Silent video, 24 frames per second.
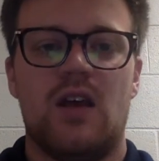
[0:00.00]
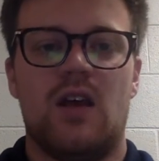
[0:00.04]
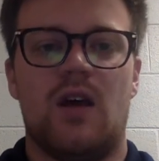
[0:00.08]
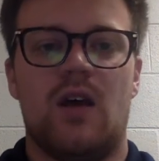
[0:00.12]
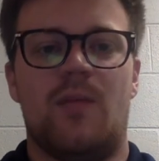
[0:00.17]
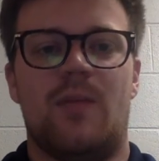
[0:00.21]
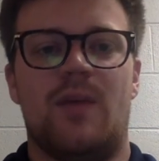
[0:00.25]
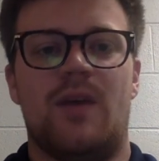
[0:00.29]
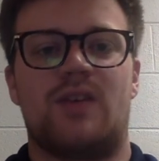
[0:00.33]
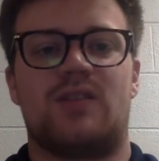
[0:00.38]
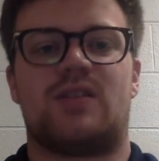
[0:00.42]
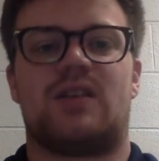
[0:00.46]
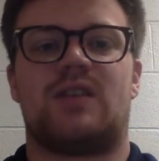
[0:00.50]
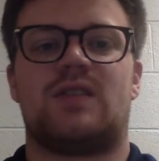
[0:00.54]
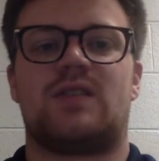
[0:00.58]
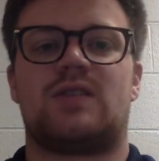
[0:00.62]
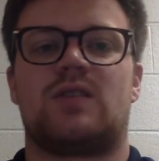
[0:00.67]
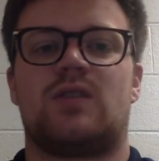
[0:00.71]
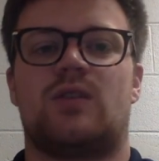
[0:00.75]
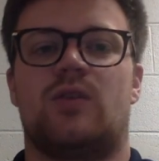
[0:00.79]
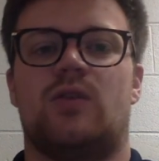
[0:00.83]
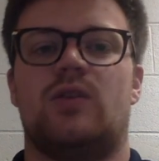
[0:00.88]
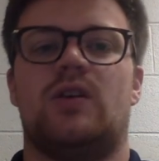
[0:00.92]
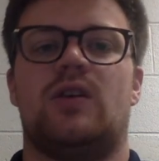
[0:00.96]
a patient has
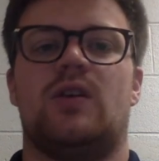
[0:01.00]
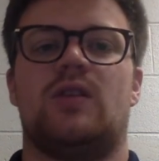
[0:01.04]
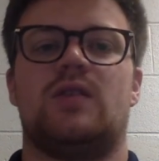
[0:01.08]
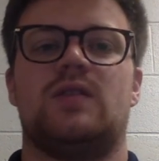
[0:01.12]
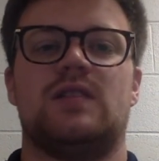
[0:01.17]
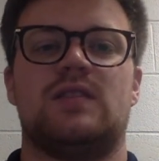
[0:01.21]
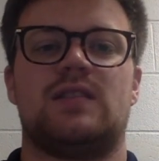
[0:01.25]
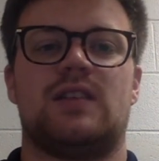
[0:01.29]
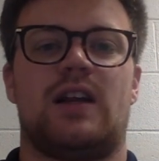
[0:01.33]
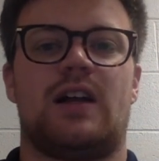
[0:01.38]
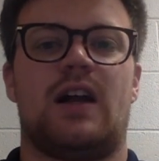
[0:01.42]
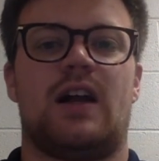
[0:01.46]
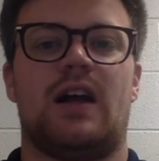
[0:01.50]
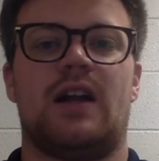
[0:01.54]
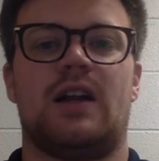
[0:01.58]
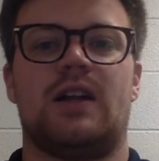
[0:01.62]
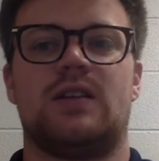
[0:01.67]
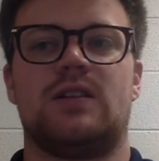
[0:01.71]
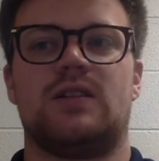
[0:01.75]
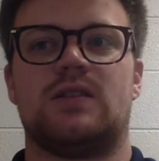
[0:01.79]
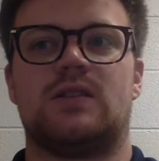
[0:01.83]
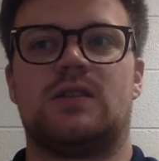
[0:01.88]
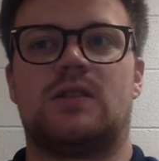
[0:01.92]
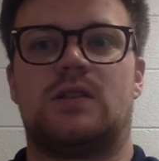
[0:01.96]
scoliosis, I kind
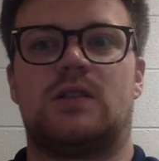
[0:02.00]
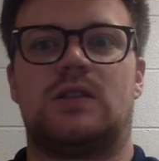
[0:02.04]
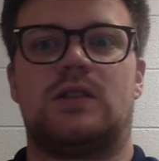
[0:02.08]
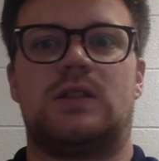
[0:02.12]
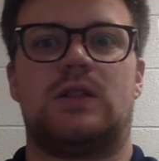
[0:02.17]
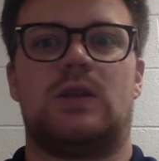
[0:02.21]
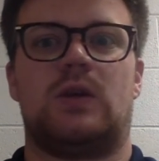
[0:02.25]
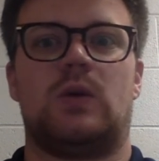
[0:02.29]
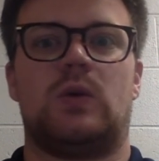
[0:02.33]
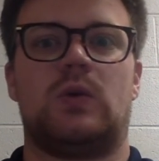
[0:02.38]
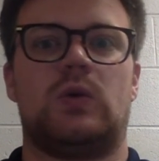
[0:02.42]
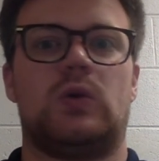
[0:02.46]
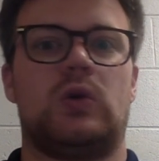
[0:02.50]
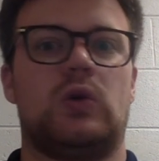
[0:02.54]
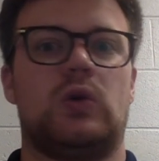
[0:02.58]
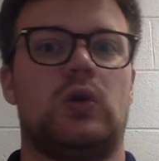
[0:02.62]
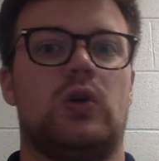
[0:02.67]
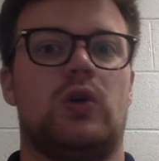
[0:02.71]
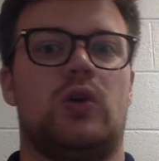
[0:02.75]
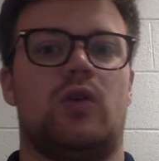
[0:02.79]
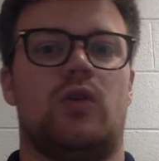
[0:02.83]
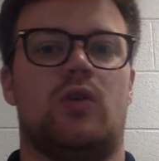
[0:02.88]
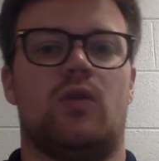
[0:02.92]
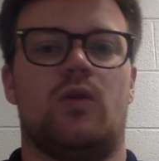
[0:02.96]
of just don't
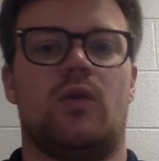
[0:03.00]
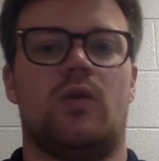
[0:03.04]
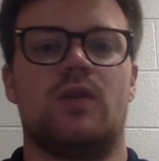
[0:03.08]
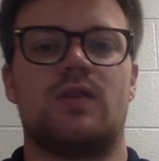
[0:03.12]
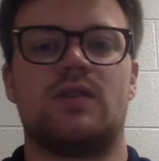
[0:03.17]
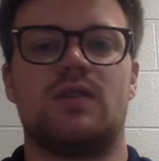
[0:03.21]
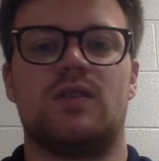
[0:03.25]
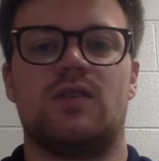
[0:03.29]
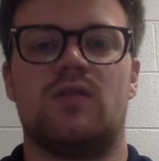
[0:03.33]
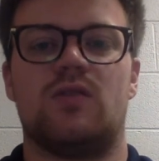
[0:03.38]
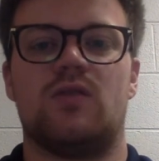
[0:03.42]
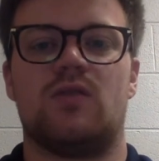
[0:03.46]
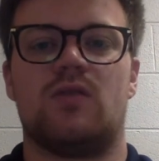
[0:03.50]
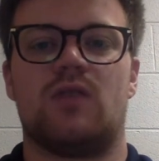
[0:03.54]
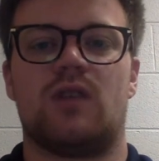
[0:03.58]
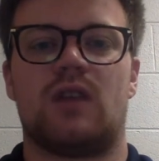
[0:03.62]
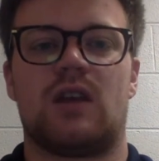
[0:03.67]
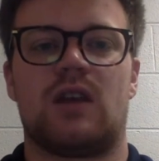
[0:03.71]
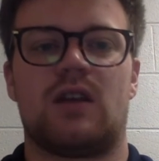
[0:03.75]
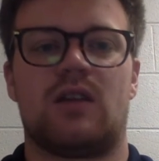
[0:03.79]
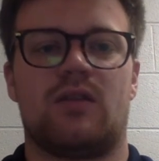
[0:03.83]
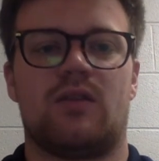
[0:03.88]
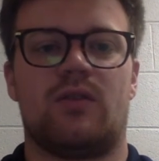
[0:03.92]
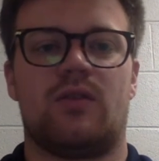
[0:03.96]
know what to do. I
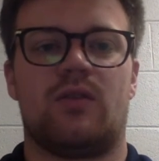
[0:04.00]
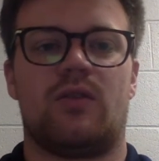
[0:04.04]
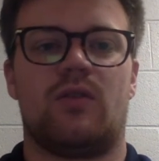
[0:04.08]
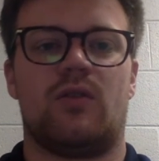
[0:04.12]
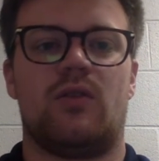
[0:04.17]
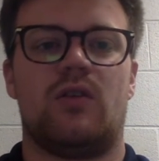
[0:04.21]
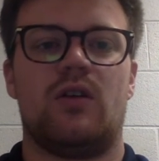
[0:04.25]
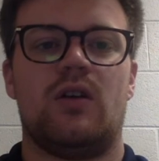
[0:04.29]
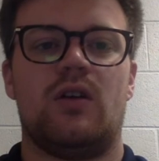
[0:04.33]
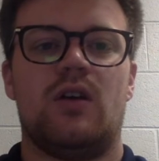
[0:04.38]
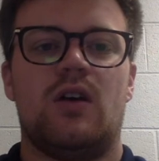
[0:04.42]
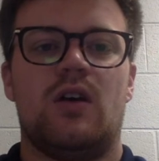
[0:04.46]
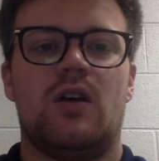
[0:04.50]
get a little